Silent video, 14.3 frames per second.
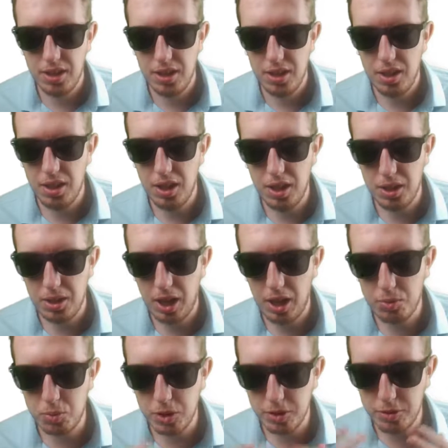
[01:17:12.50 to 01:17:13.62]
kind
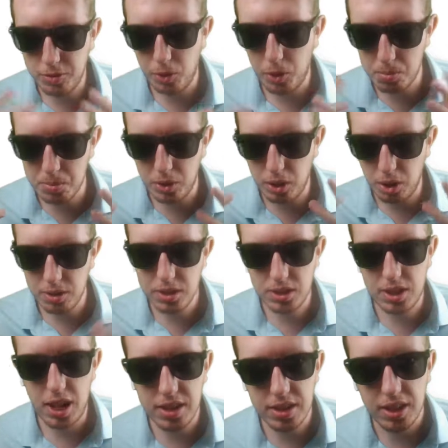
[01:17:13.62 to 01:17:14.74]
of reaffirm their
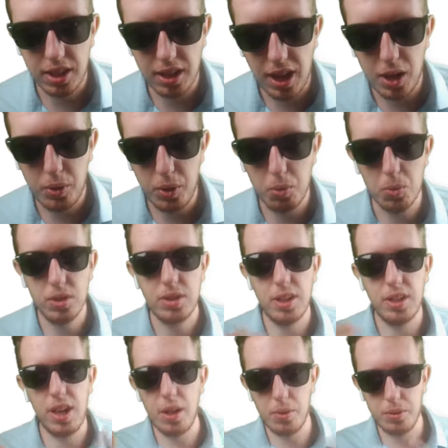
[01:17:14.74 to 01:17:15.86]
understanding and how they work and
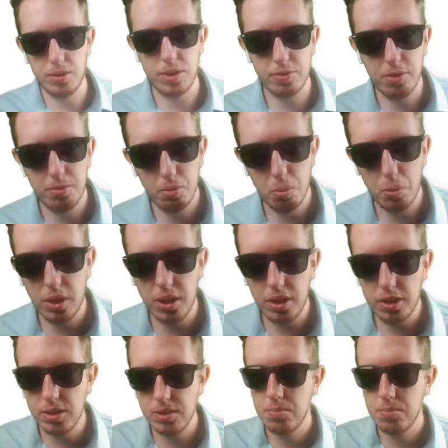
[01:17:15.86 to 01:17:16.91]
how they're different from one another